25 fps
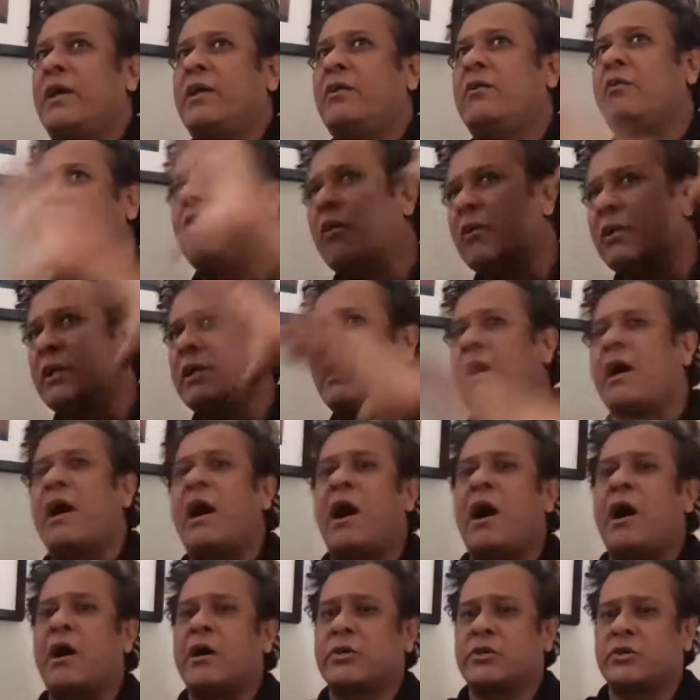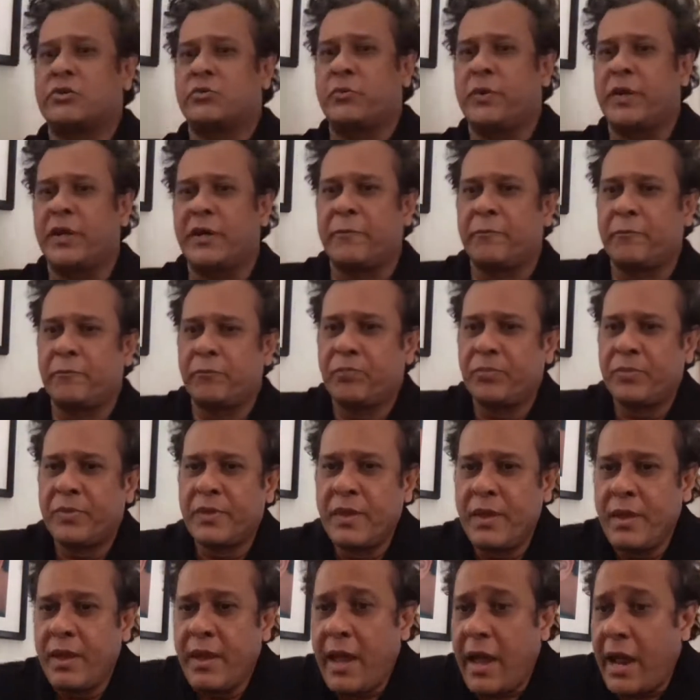not in a harsh way.
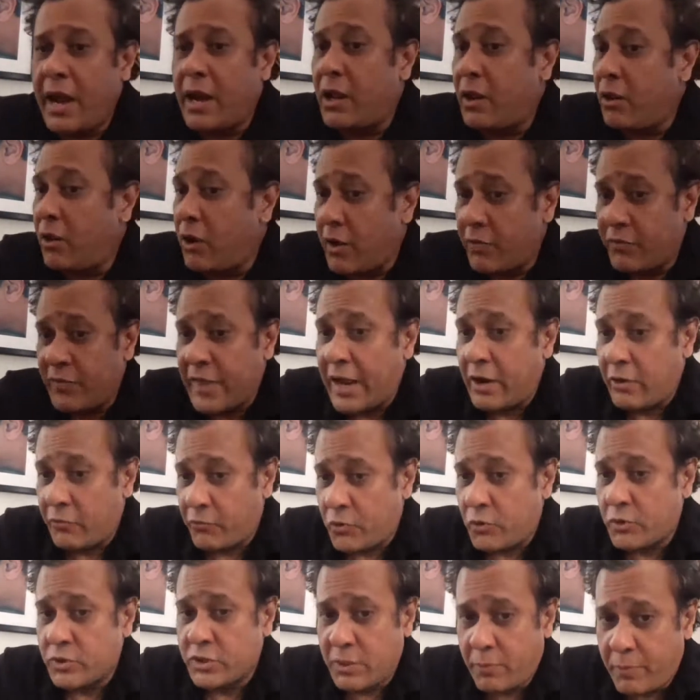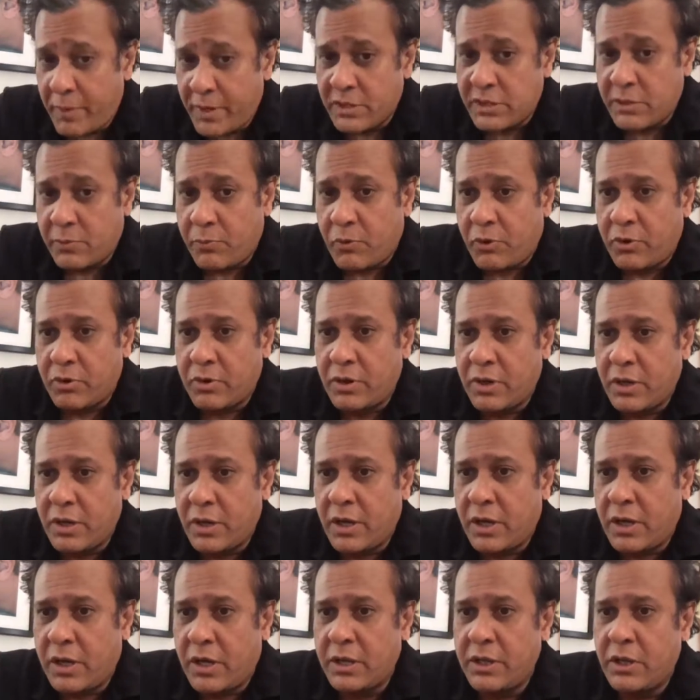And a lot of that, of course, depends upon
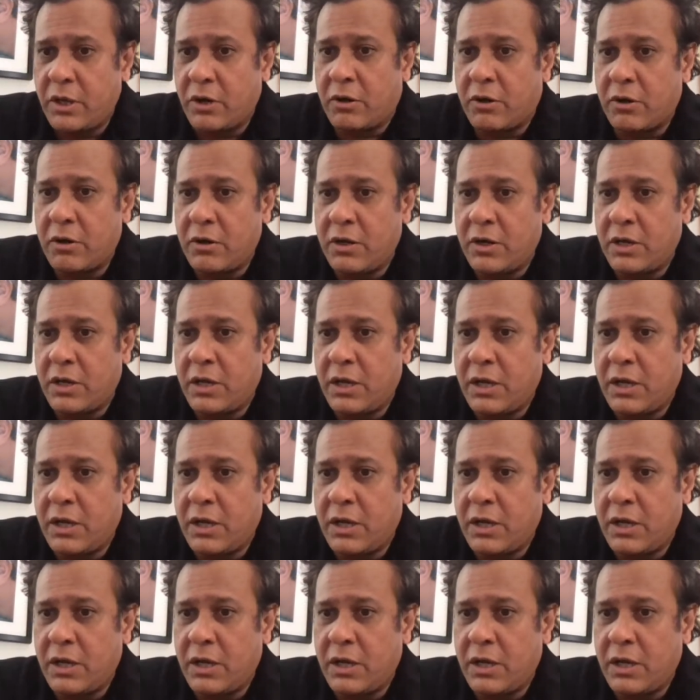how you